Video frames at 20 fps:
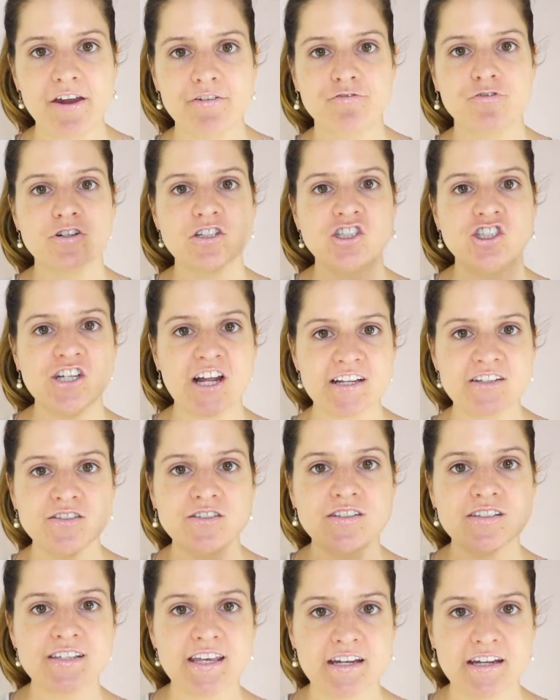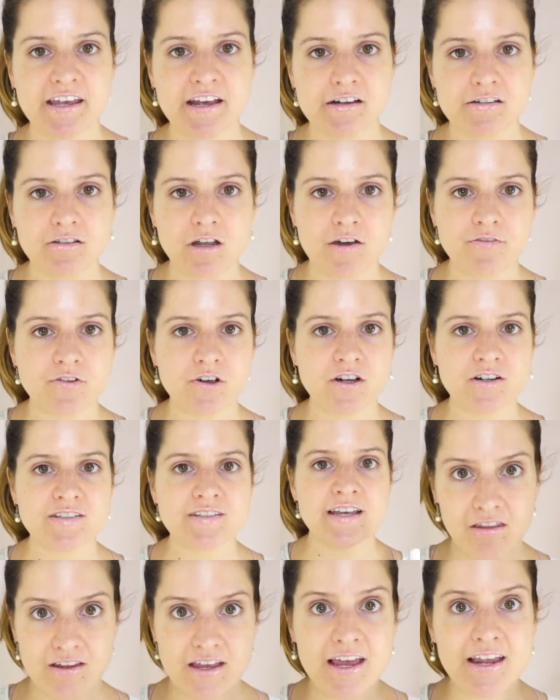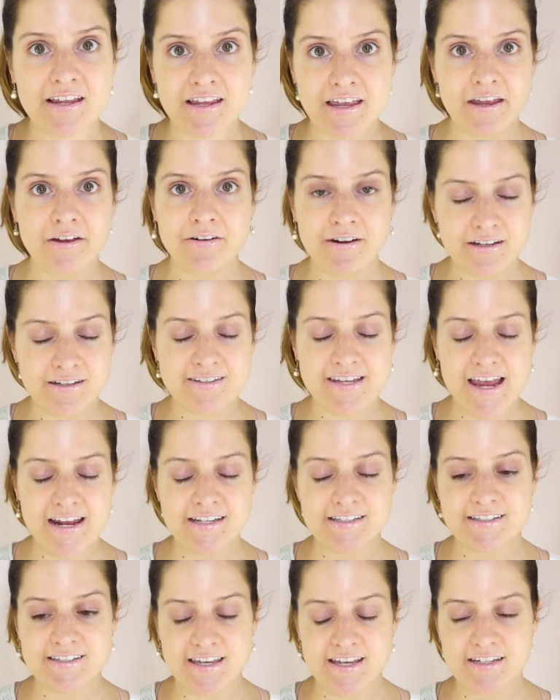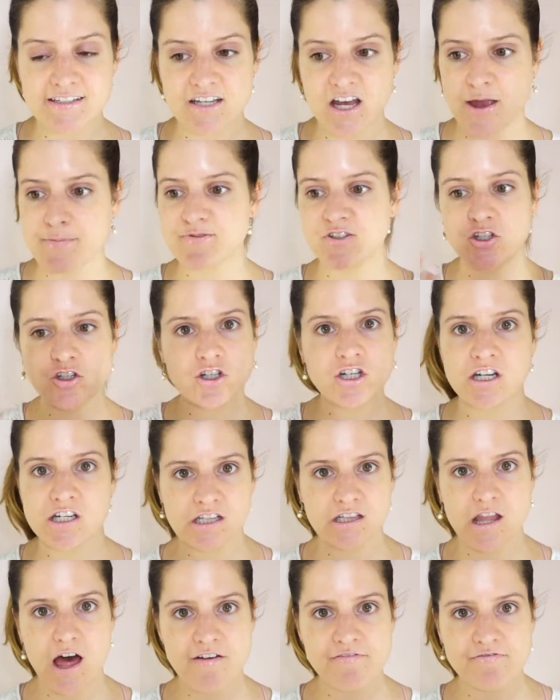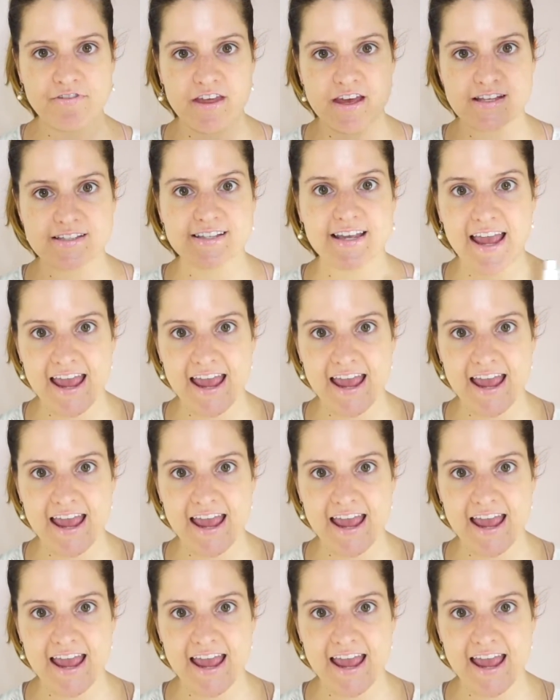And for gentle skincare lovers, eh, irritated skin types, you're gonna love this.